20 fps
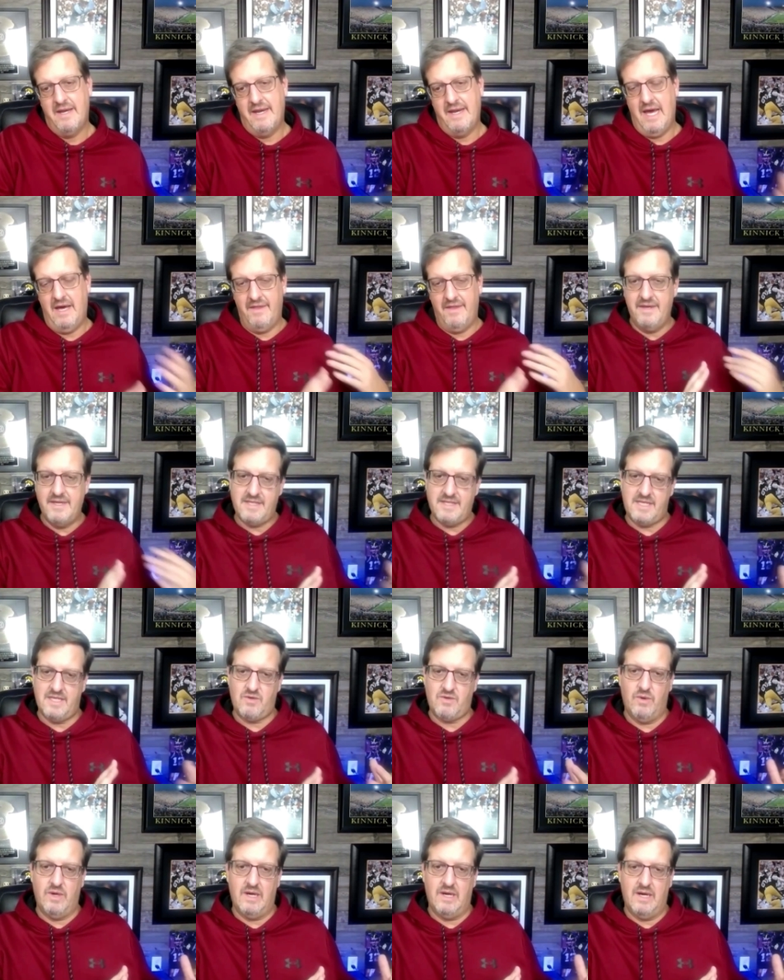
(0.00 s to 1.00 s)
Now, this
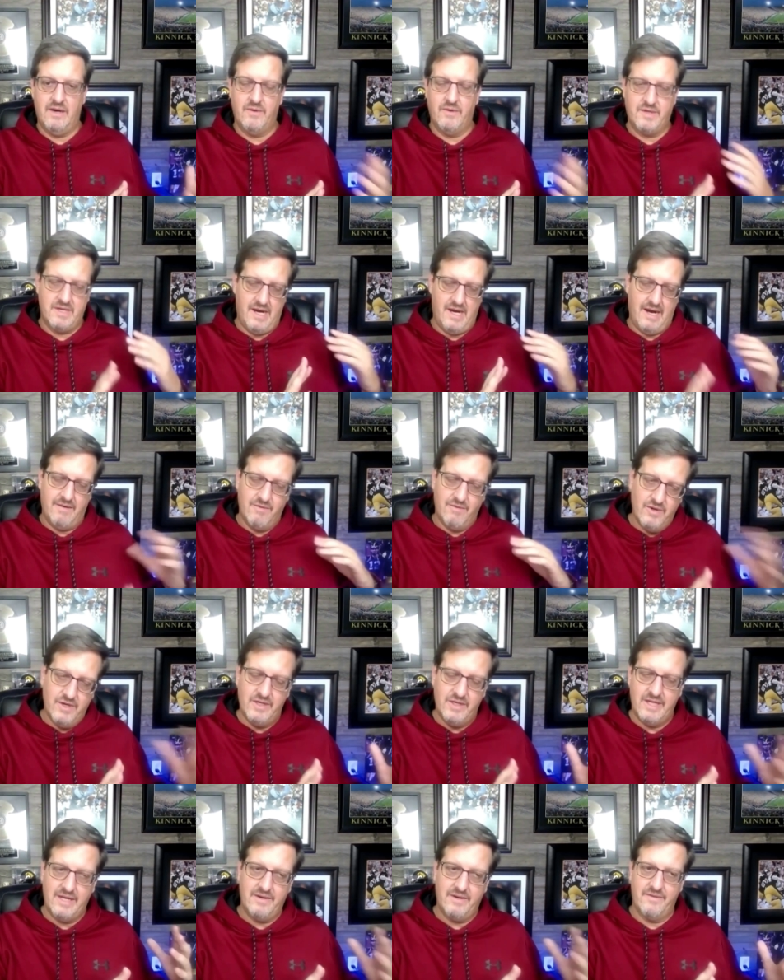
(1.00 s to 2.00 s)
is where I
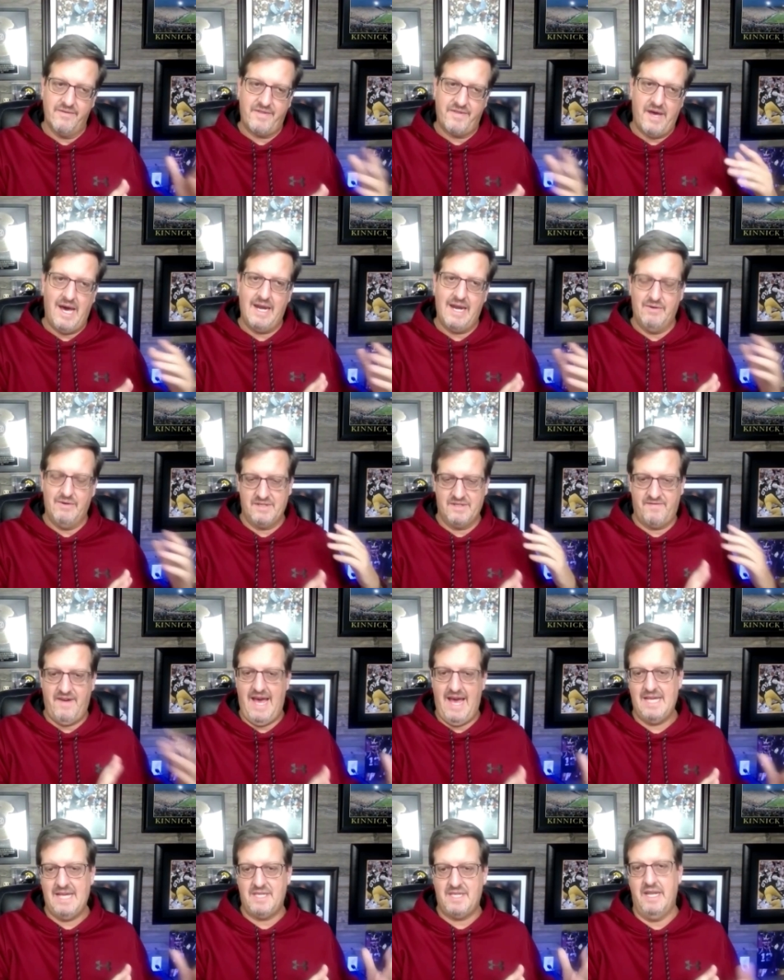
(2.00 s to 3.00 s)
really thought it was
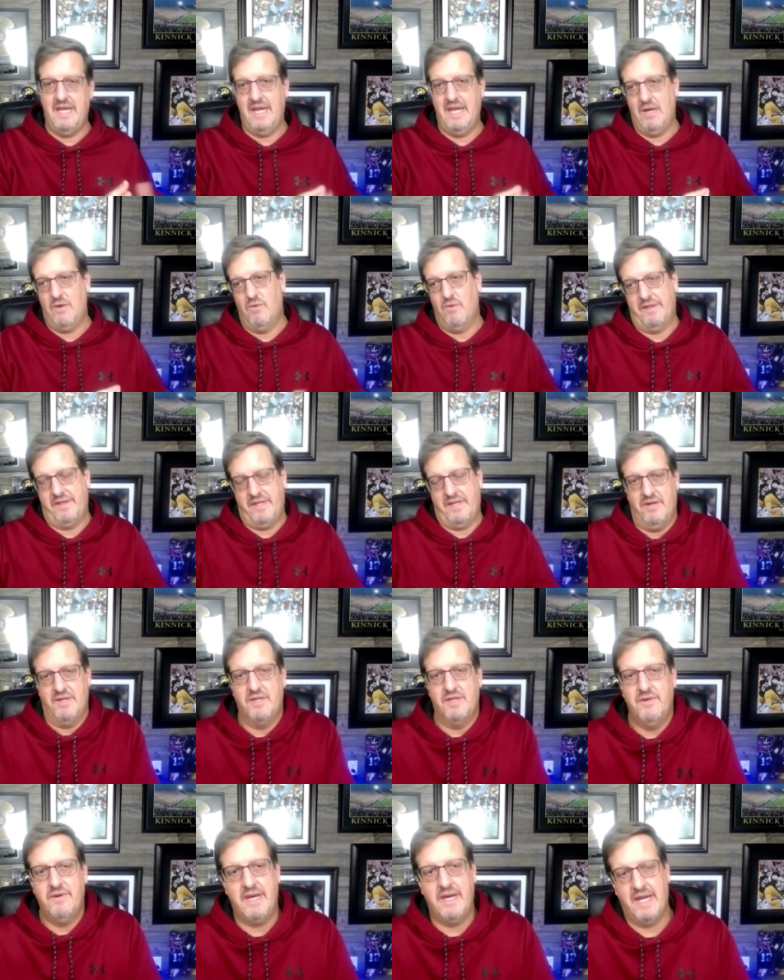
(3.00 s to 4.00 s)
fascinating what they're
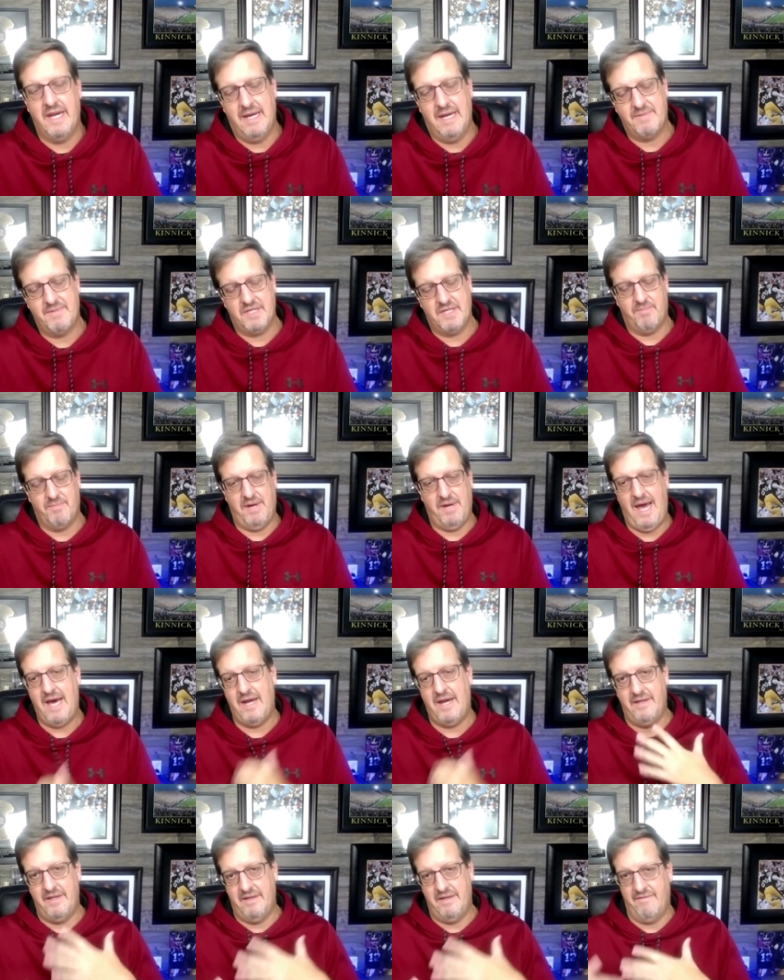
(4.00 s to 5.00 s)
doing, and I'm so
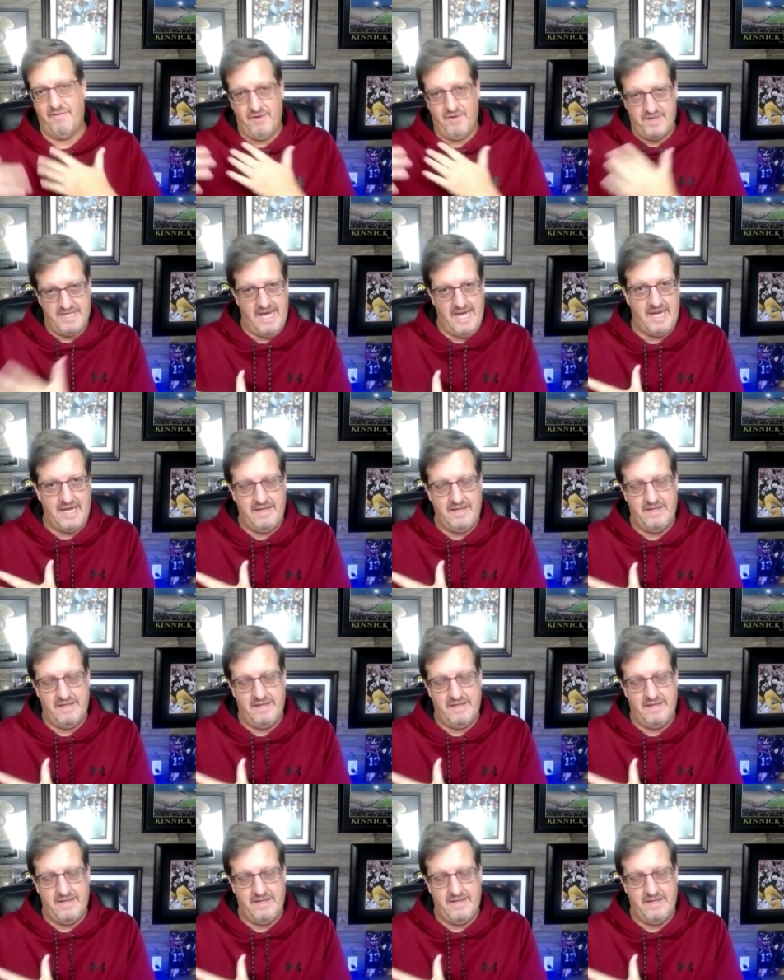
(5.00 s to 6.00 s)
proud of them for taking
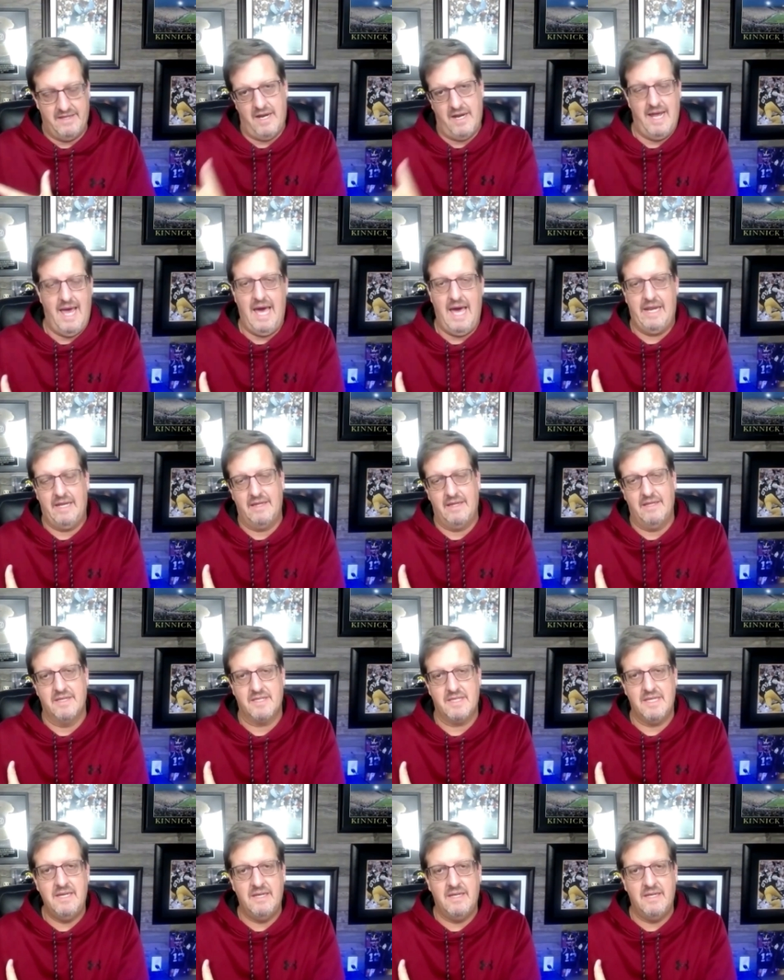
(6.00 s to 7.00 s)
this on and adding
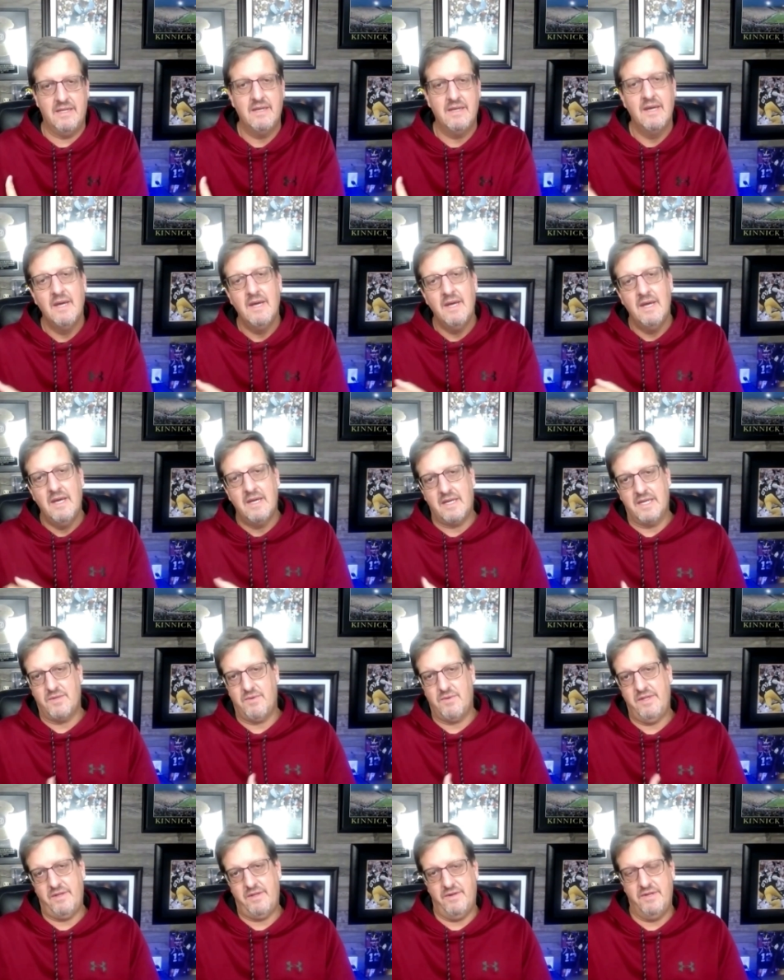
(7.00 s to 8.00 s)
this in because
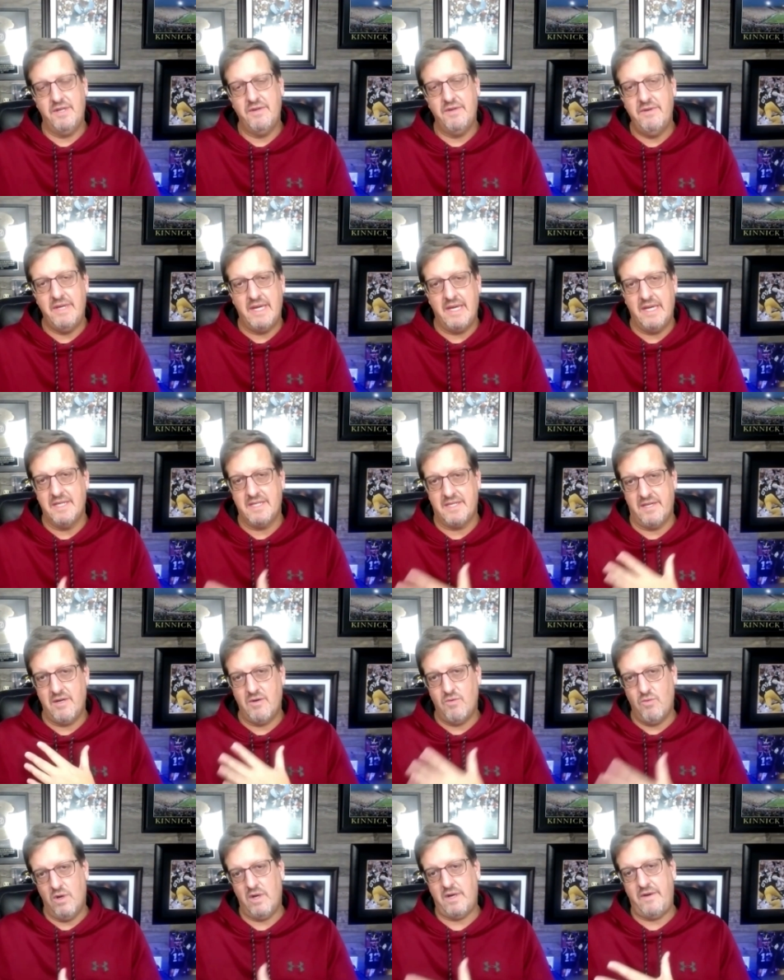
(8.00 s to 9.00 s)
what they're doing is
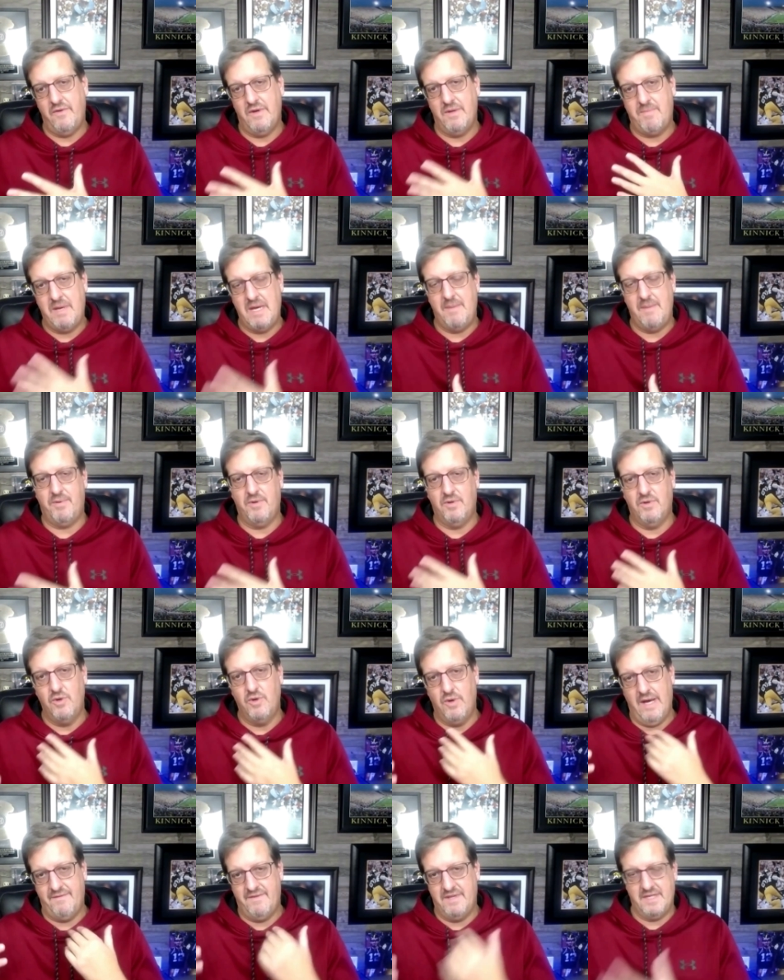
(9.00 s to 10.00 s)
they're working with people
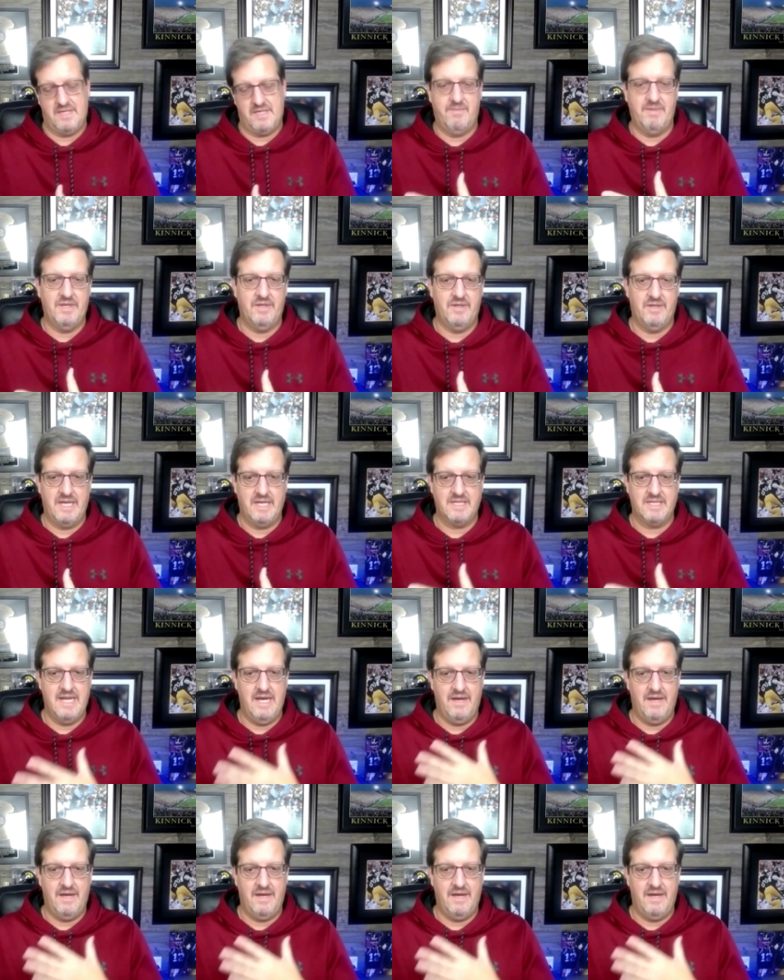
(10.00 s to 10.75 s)
who have disabilities.